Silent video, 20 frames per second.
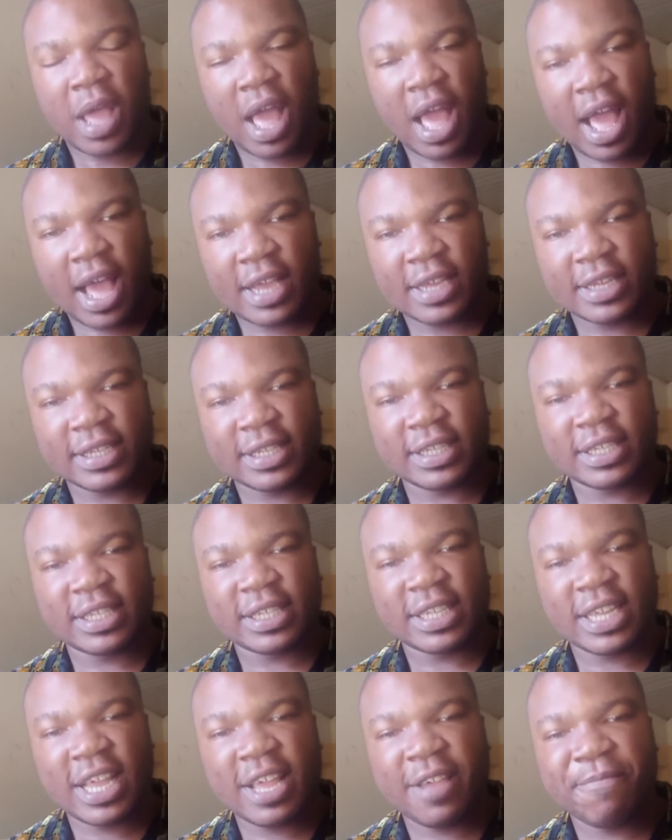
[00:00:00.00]

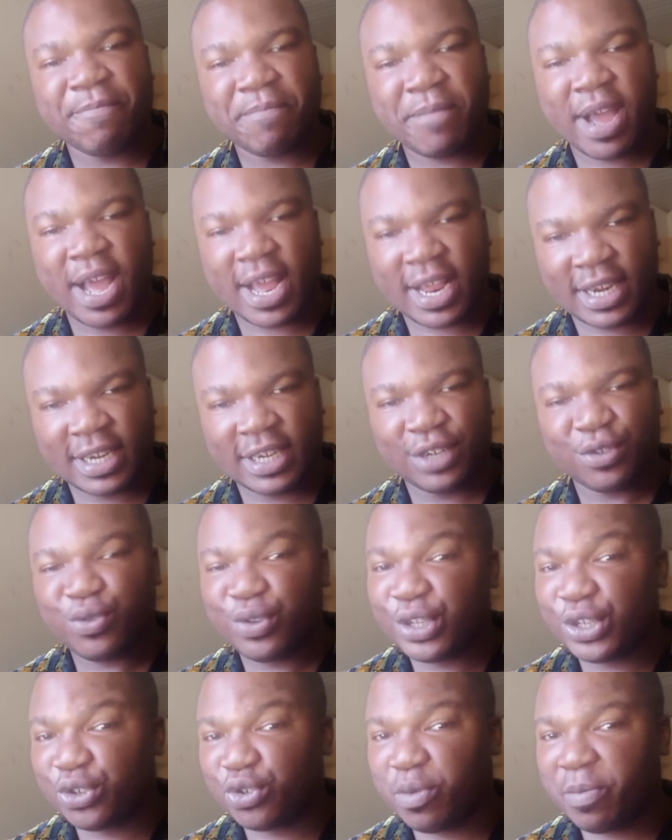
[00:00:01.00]
As a man who
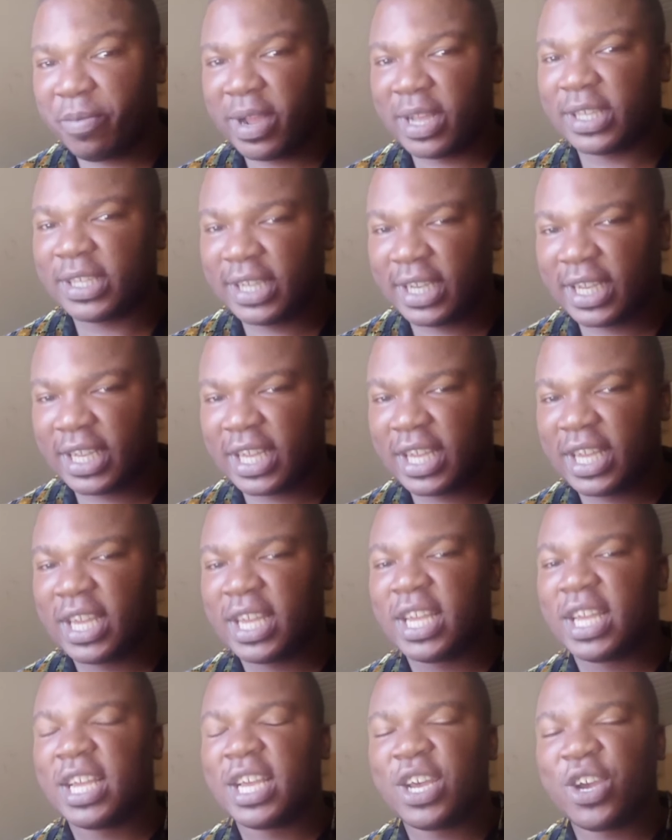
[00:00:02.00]
is romantic,
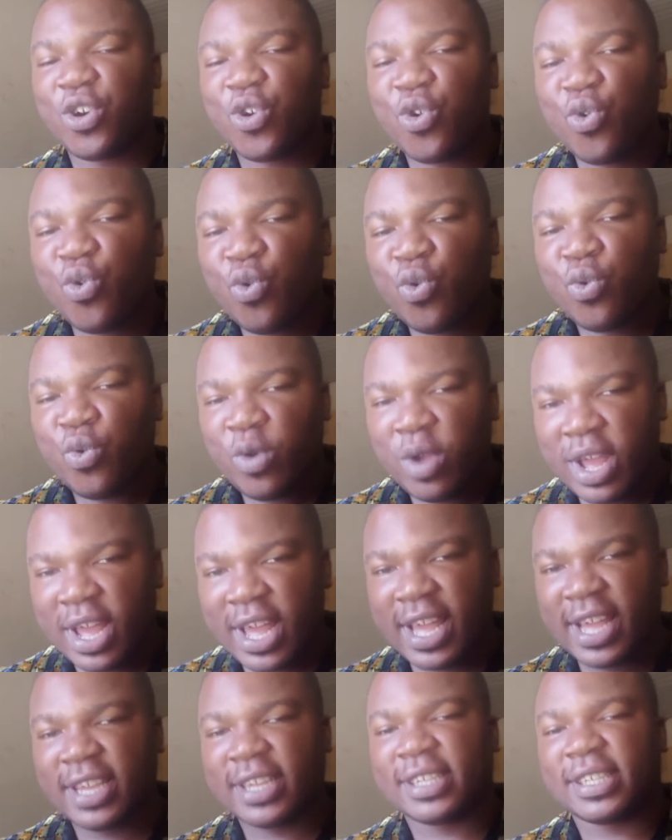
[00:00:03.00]
who
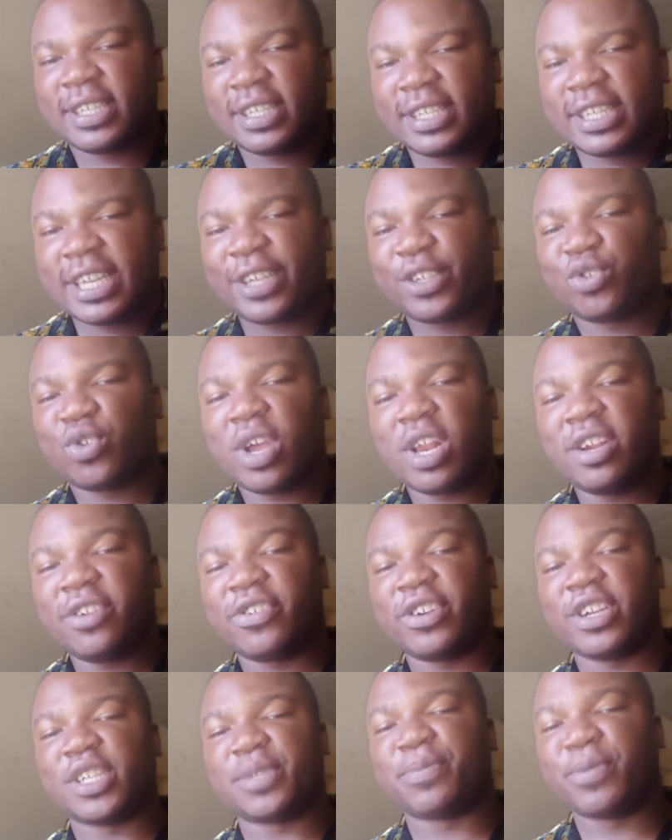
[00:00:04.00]
is sexually
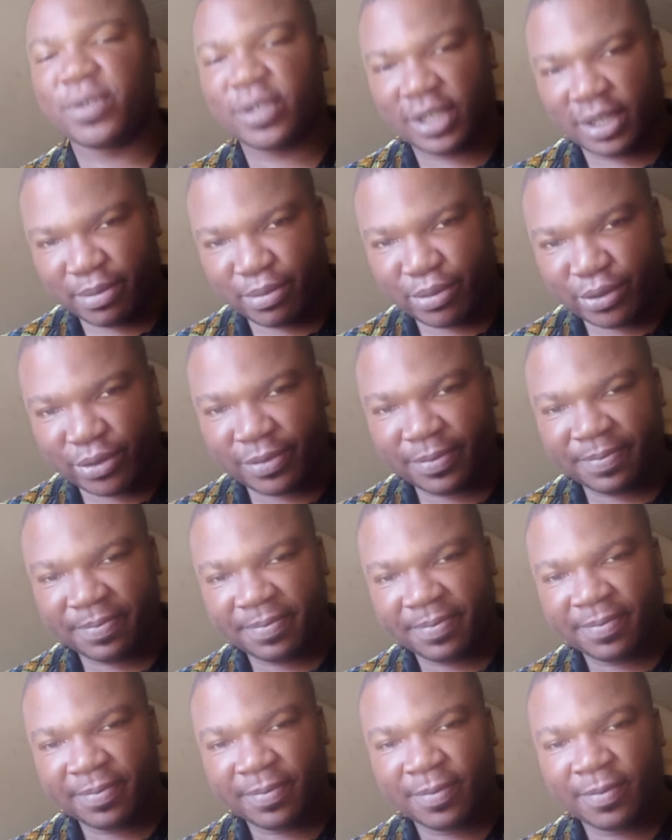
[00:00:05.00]
responsible
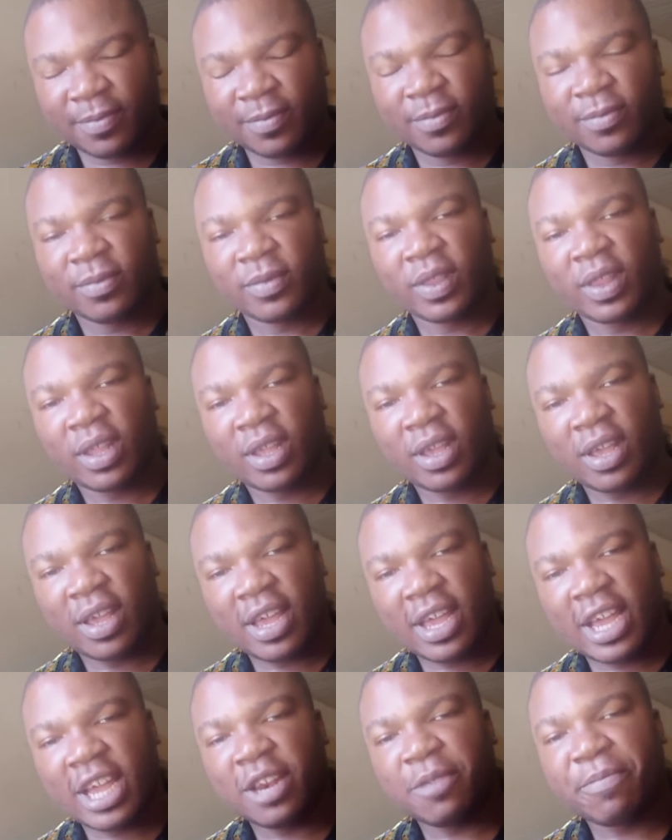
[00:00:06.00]

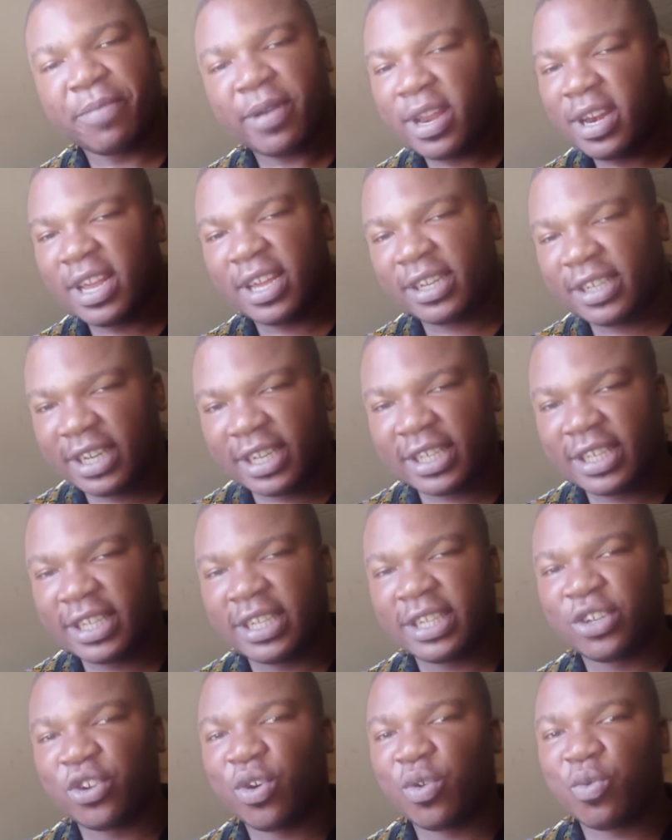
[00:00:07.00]
in penetrating
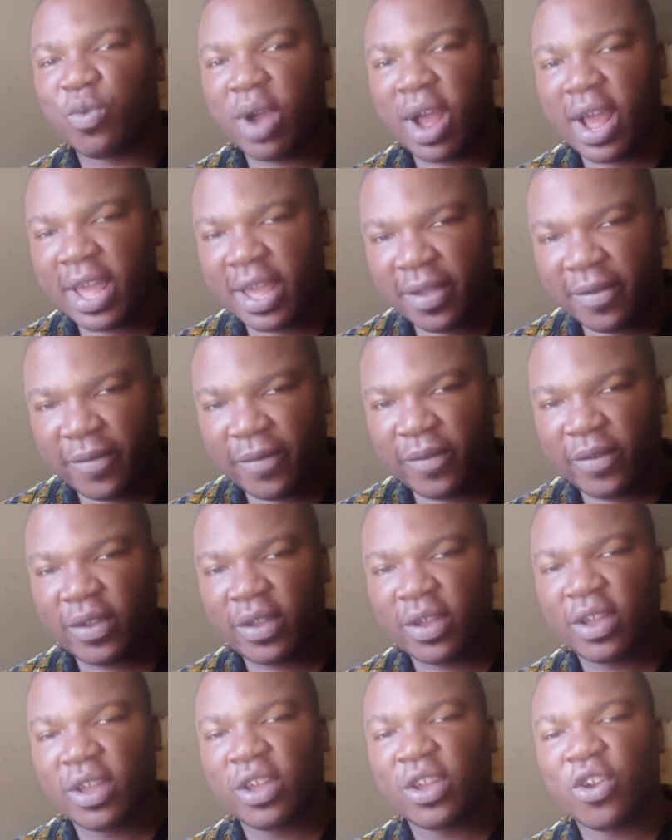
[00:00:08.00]
your wife
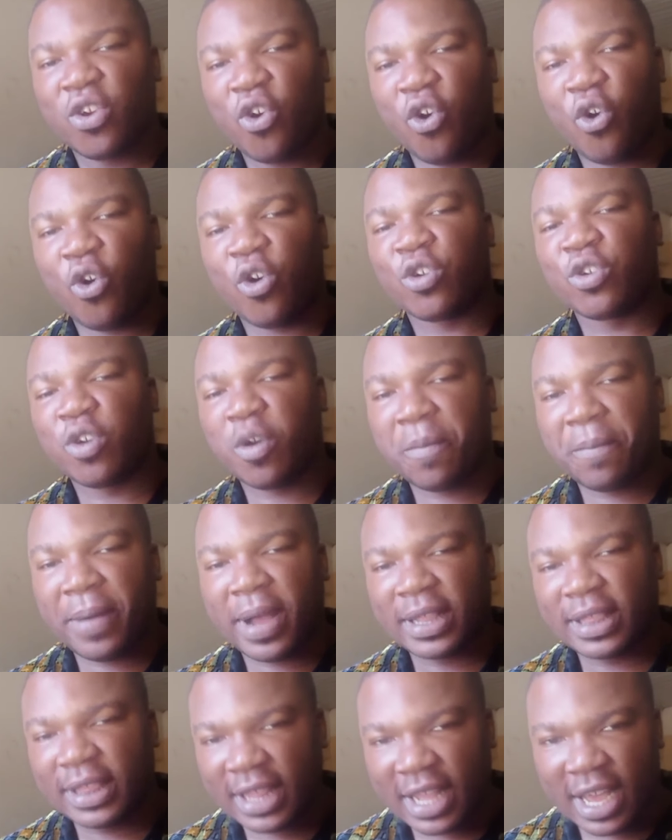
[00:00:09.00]
or your
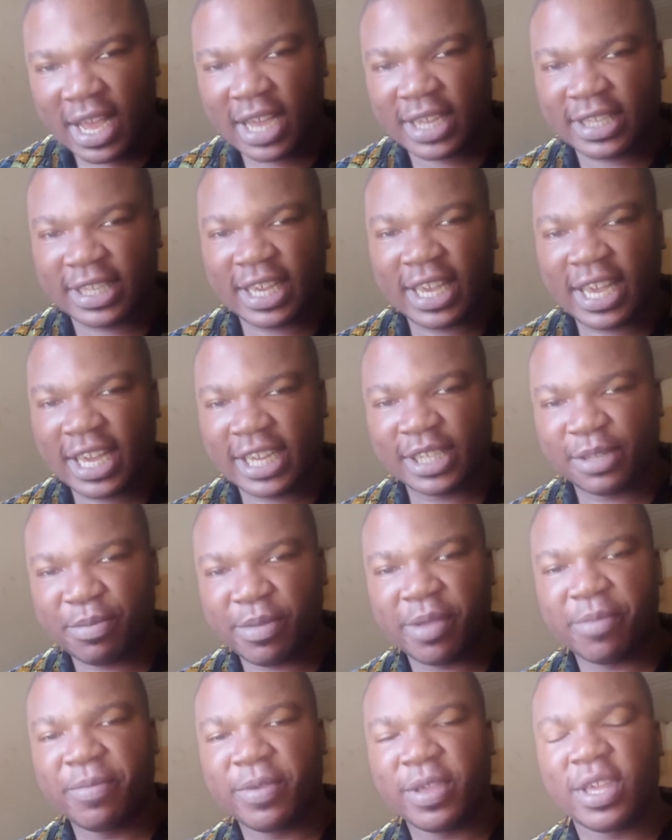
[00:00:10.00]
partner, as the case
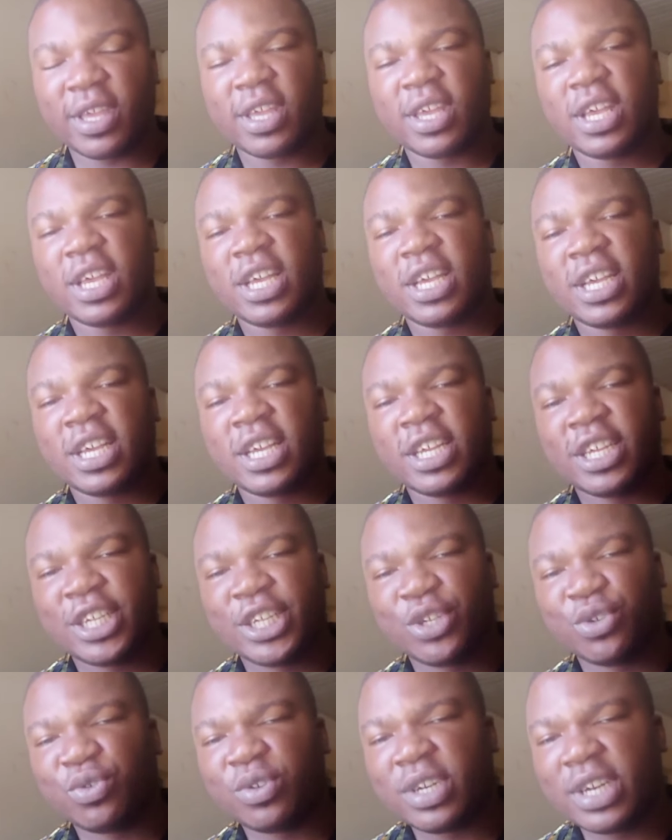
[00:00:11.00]
may be,
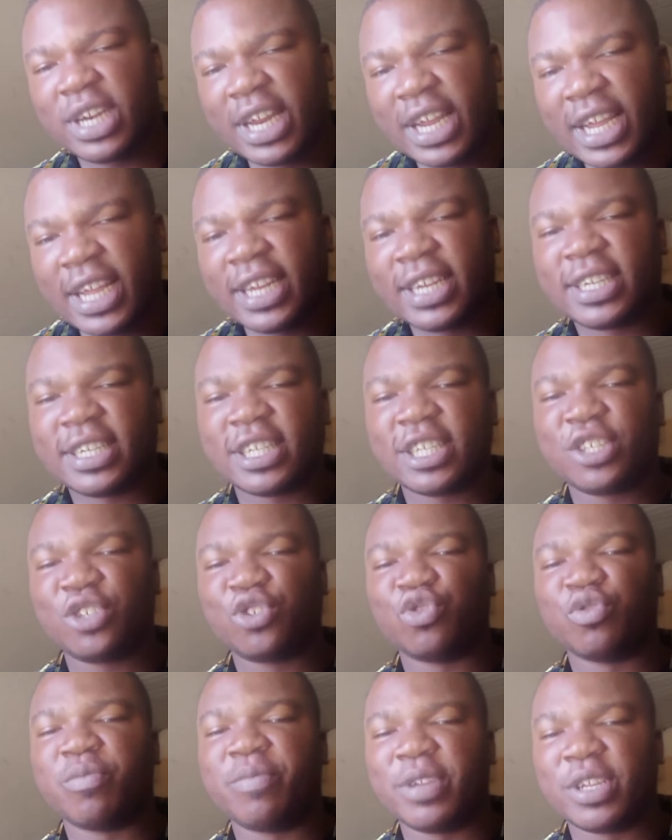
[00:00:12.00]
you need
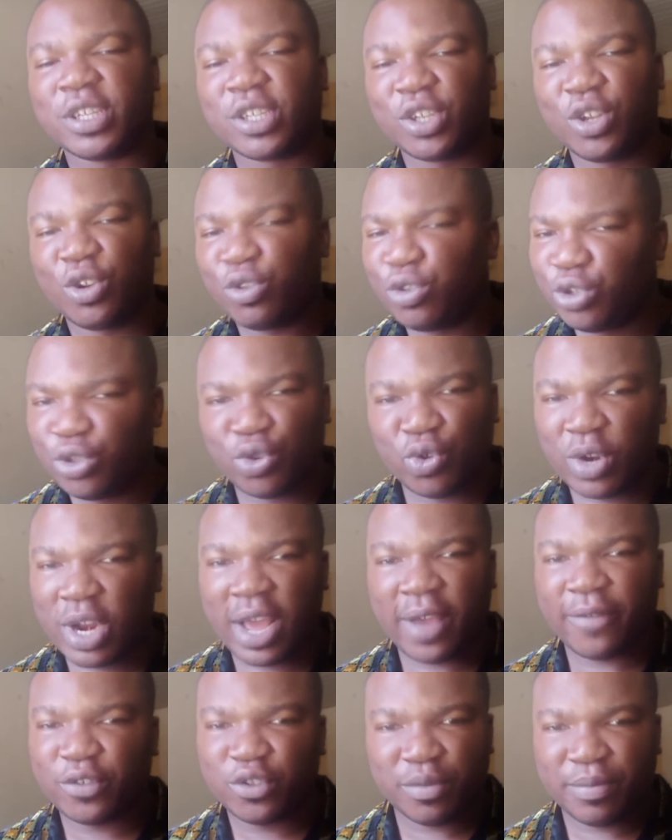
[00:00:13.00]
to be slow. You don't
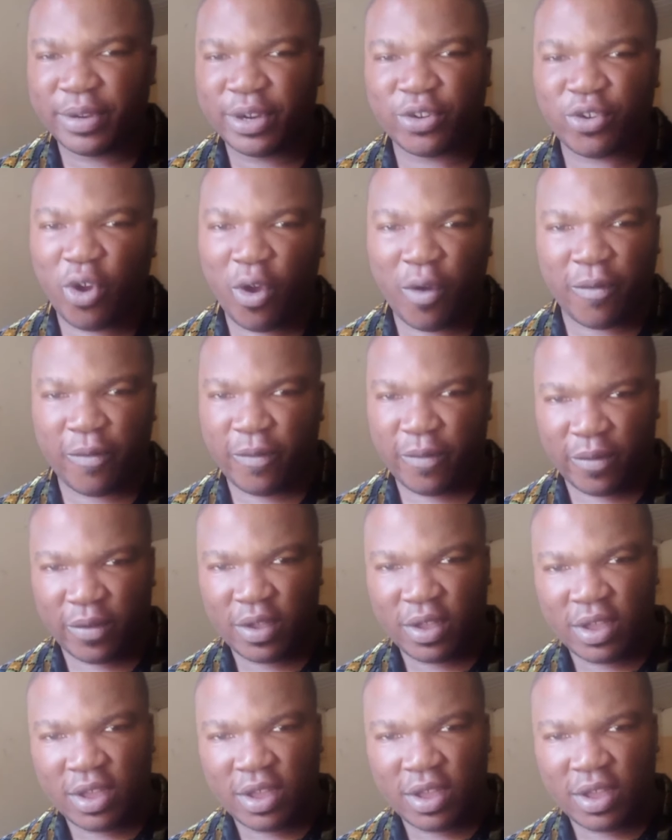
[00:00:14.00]
have to be rough.